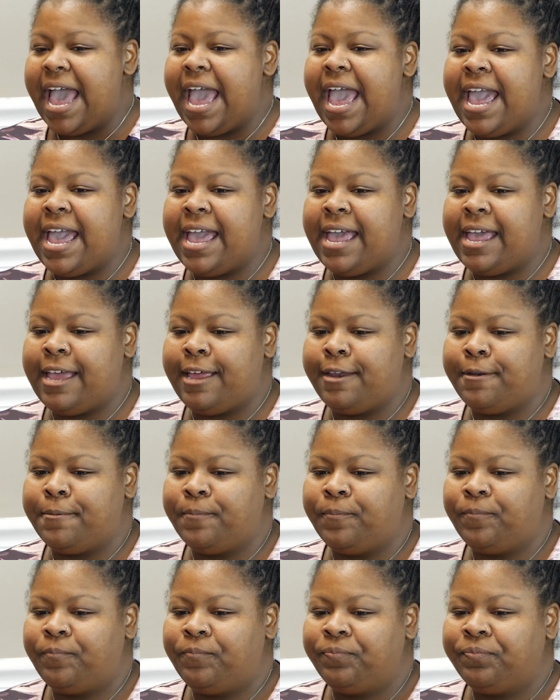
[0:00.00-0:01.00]

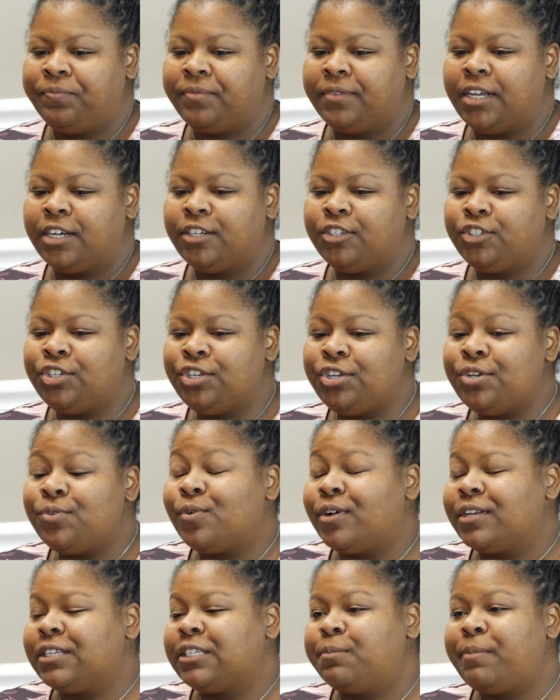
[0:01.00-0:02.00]
And do you
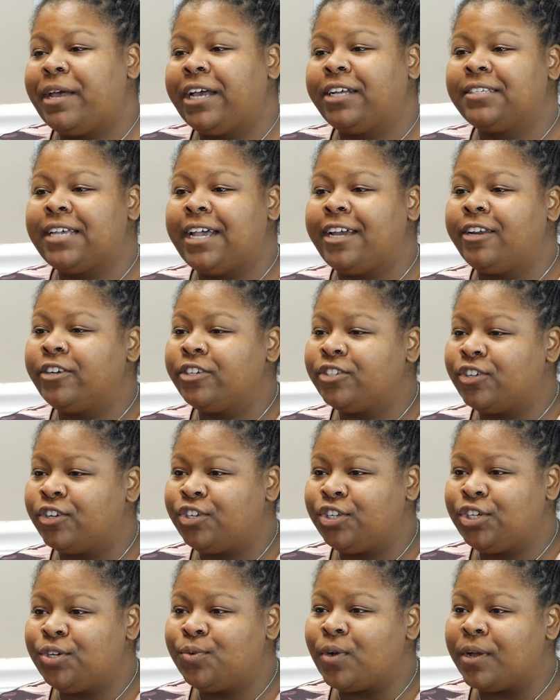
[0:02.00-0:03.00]
want spectators, or
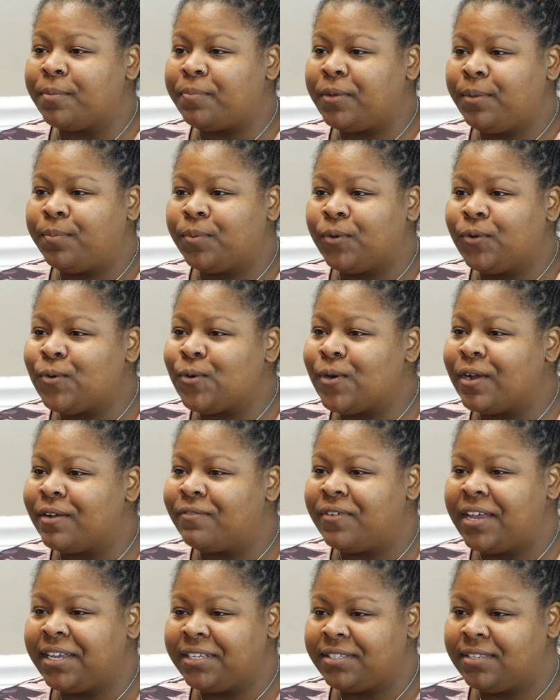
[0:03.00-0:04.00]
do you want people who are
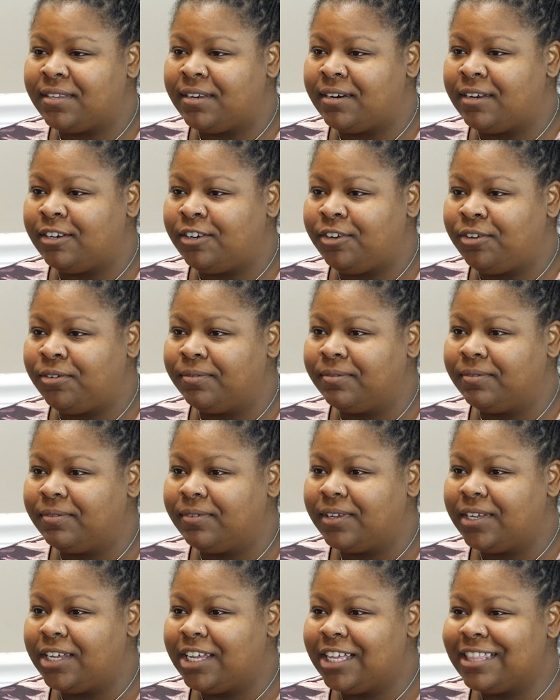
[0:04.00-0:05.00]
invested in you?
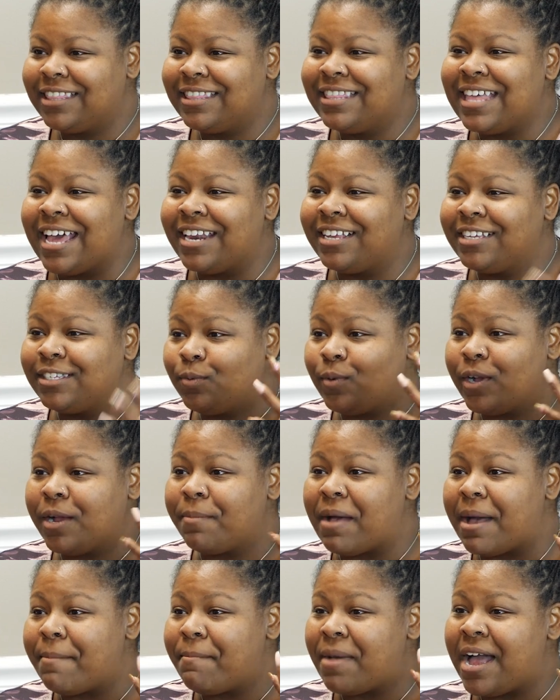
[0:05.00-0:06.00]
That is where
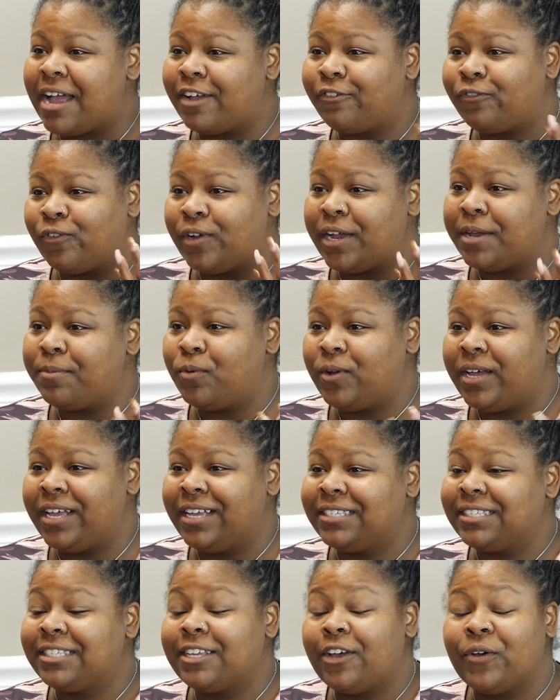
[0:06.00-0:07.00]
my mind frame
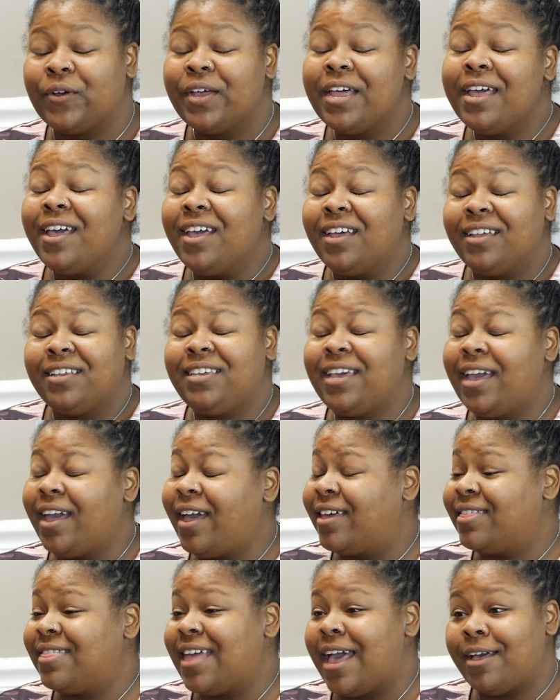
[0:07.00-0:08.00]
was. So
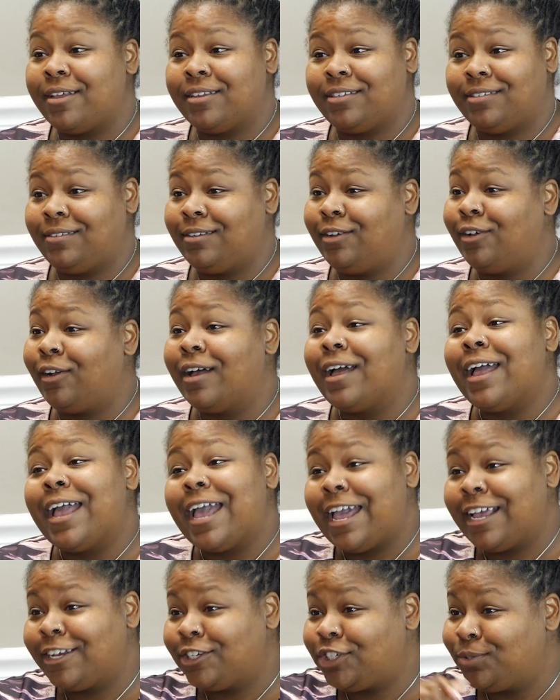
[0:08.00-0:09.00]
yeah, that girl,
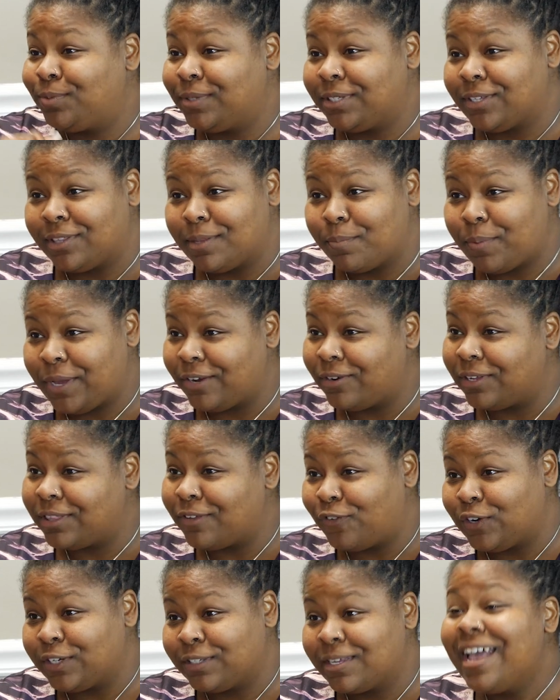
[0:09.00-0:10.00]
and she was on the panel at
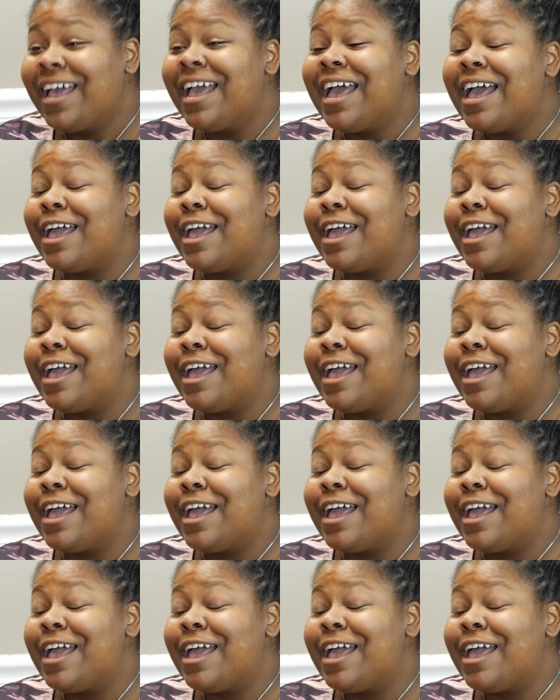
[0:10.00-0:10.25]
the first.